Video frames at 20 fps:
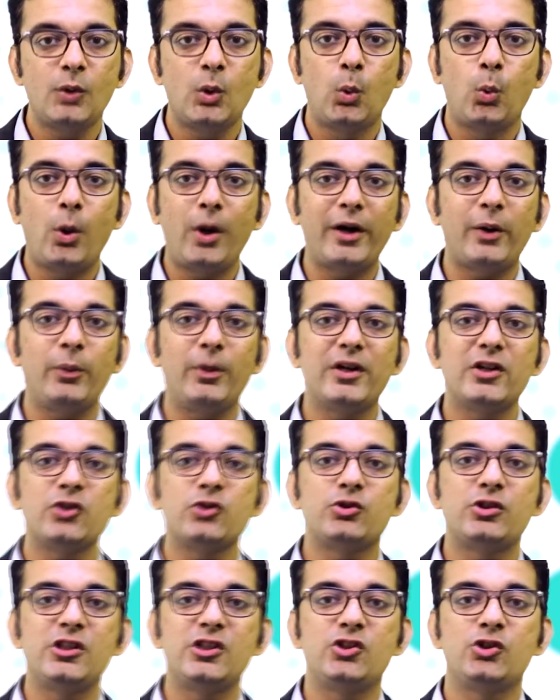Whatever
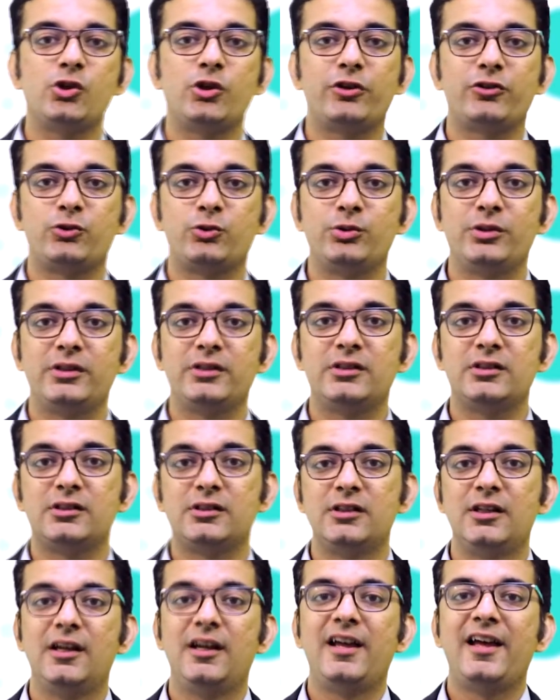you teach your
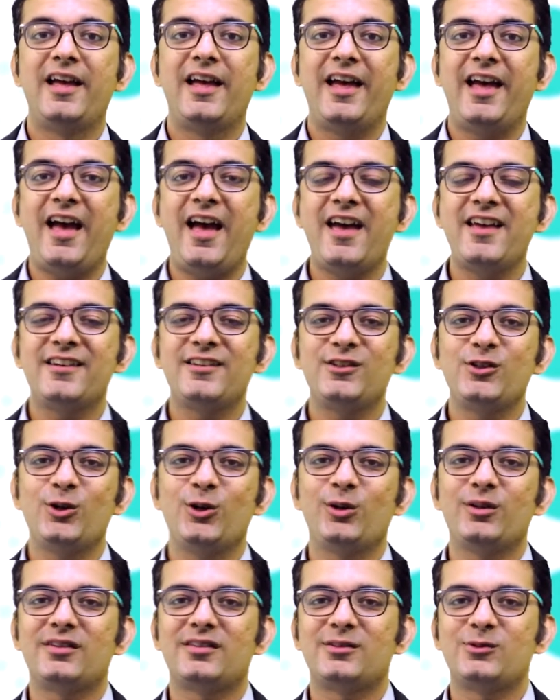students, and
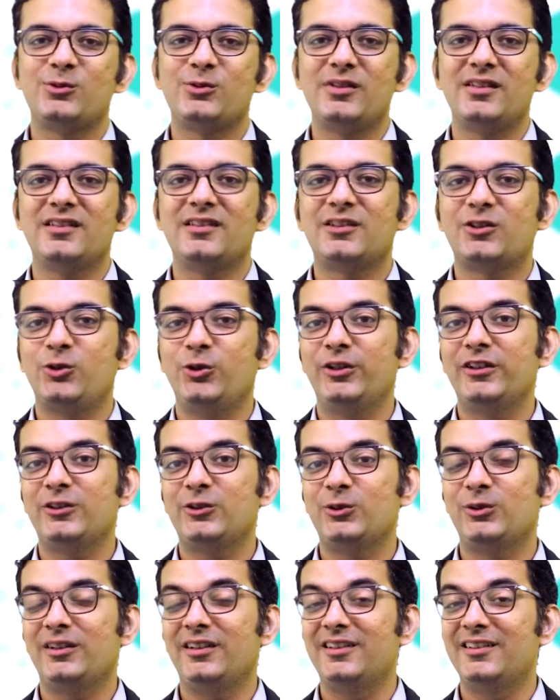your students going
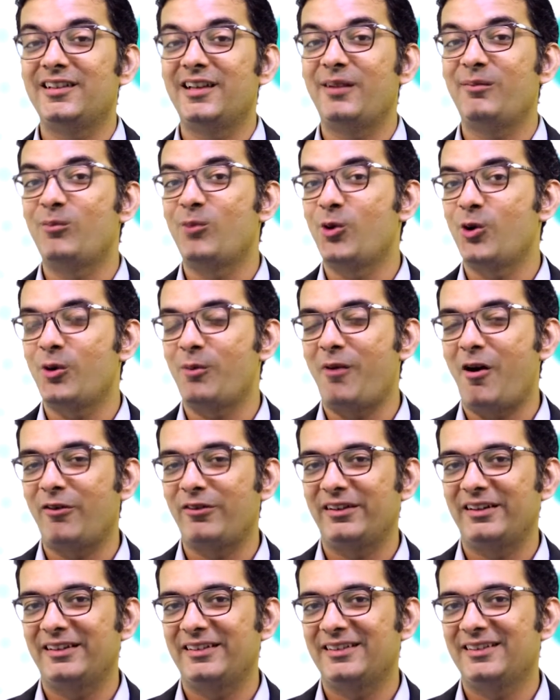to learn more
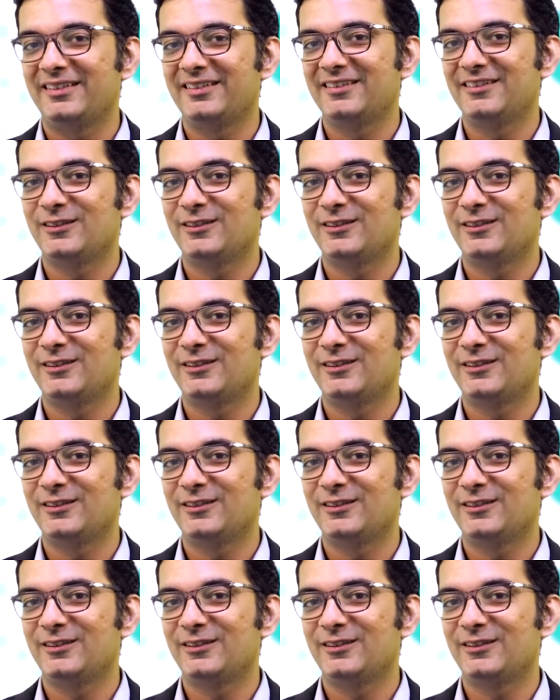about it.